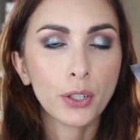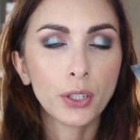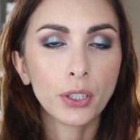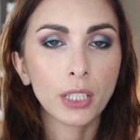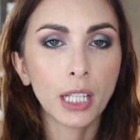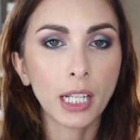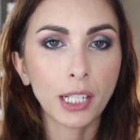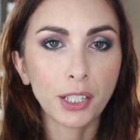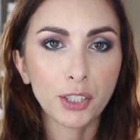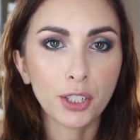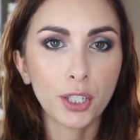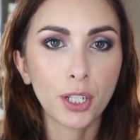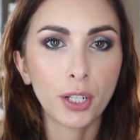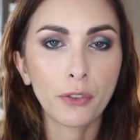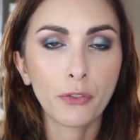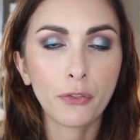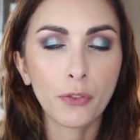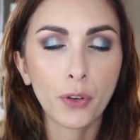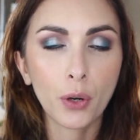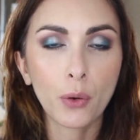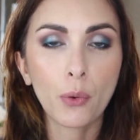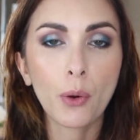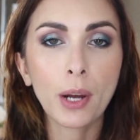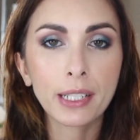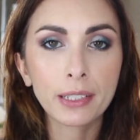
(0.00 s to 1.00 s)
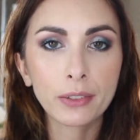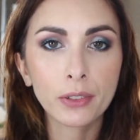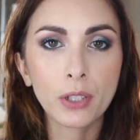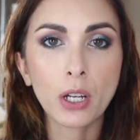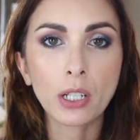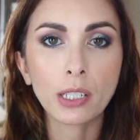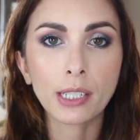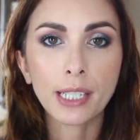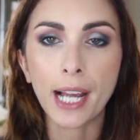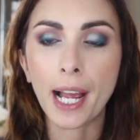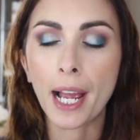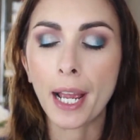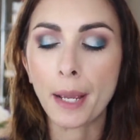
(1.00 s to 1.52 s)
collection for quite a
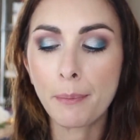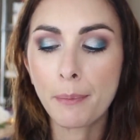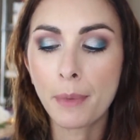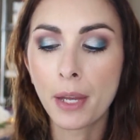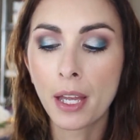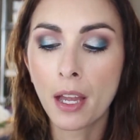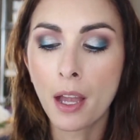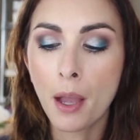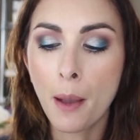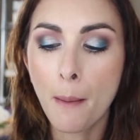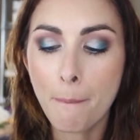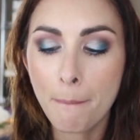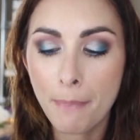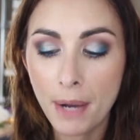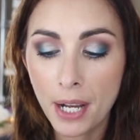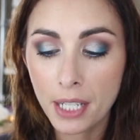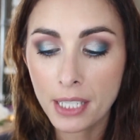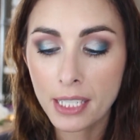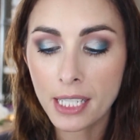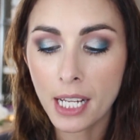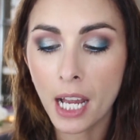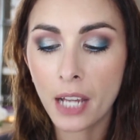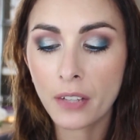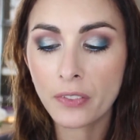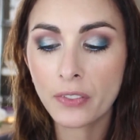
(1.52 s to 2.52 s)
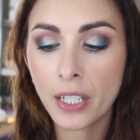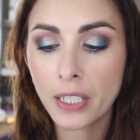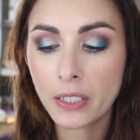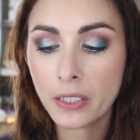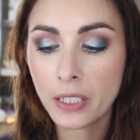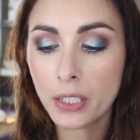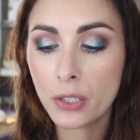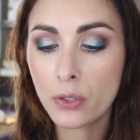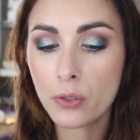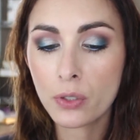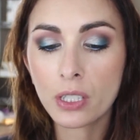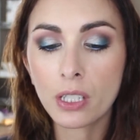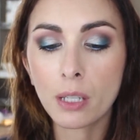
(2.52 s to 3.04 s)
long time, but I
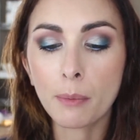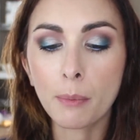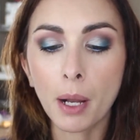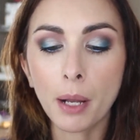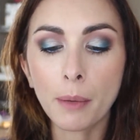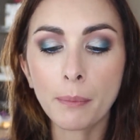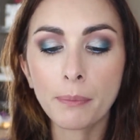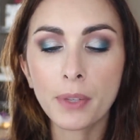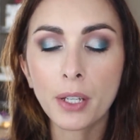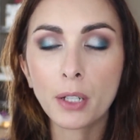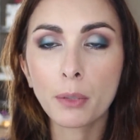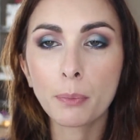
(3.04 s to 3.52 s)
finally used them up.